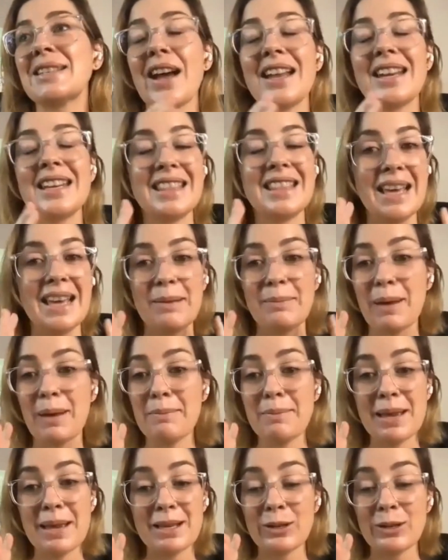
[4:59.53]
Decided
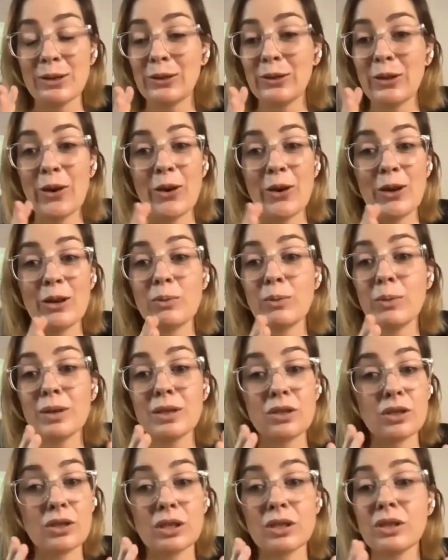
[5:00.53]
that my mental load
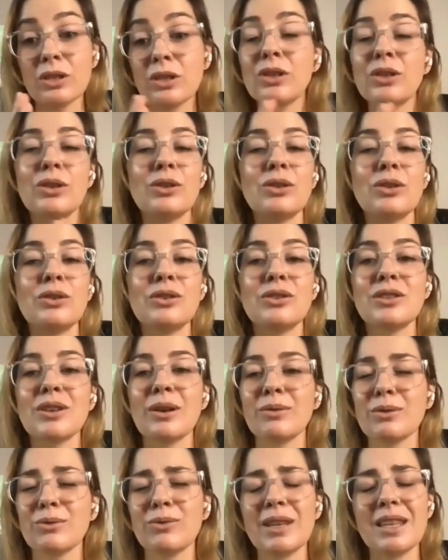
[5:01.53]
was just
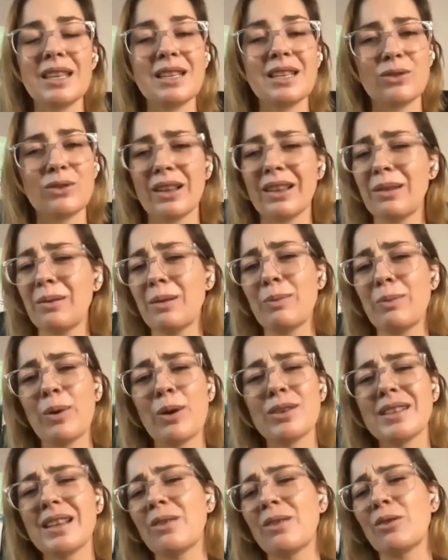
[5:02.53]
huge. I was really struggling with
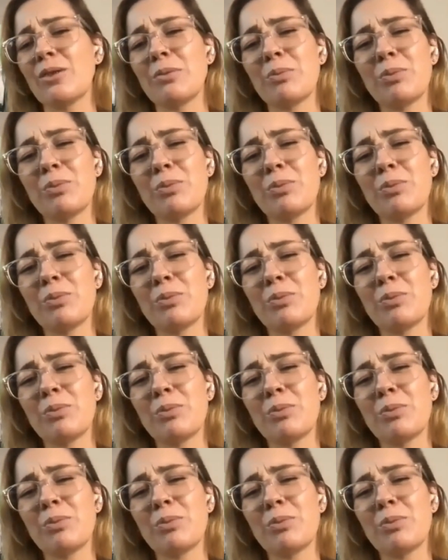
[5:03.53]
postnatal